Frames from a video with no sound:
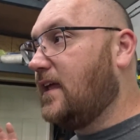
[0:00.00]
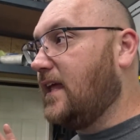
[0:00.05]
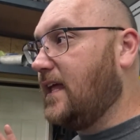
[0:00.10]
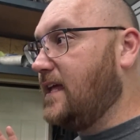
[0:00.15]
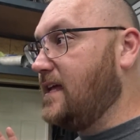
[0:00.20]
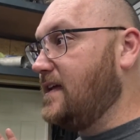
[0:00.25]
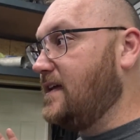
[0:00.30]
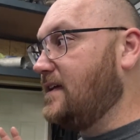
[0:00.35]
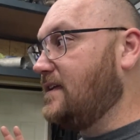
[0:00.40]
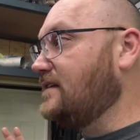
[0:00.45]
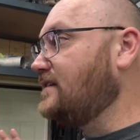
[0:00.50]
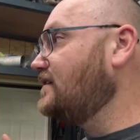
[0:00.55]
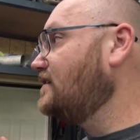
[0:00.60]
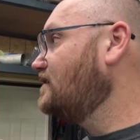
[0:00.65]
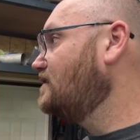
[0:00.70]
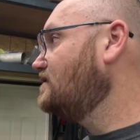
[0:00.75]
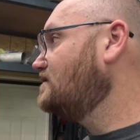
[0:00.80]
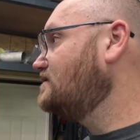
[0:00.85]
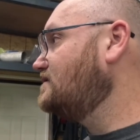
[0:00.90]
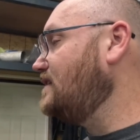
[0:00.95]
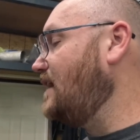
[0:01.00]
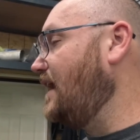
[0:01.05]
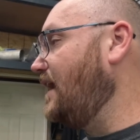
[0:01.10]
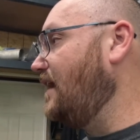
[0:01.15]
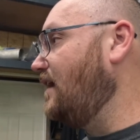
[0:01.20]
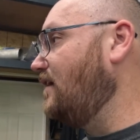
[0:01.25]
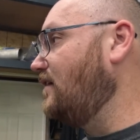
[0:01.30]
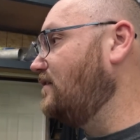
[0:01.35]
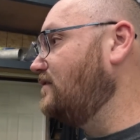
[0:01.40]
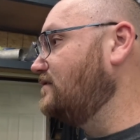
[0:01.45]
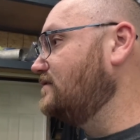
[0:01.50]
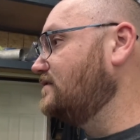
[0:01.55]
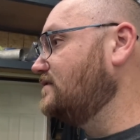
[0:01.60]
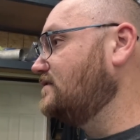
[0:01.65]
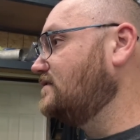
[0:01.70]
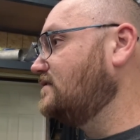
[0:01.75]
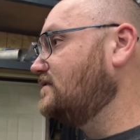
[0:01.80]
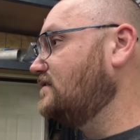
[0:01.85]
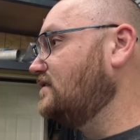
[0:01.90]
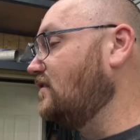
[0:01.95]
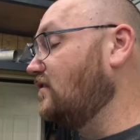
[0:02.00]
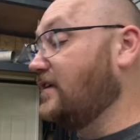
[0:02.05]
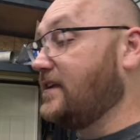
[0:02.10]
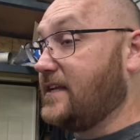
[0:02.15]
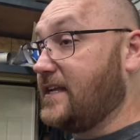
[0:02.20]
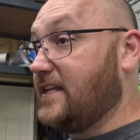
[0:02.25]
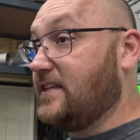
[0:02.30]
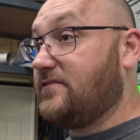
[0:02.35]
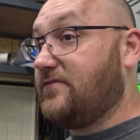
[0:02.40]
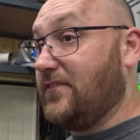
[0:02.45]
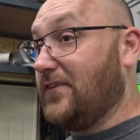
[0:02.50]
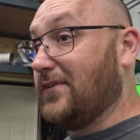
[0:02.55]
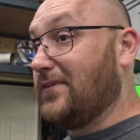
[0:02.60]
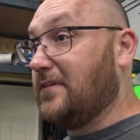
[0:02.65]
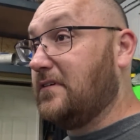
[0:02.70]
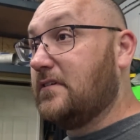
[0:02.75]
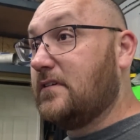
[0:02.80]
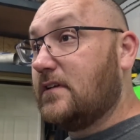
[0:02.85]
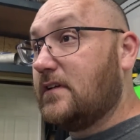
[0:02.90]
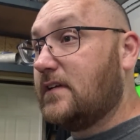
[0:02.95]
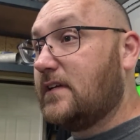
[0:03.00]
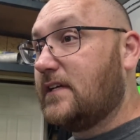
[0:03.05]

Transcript: It sounds, or it needs fuel.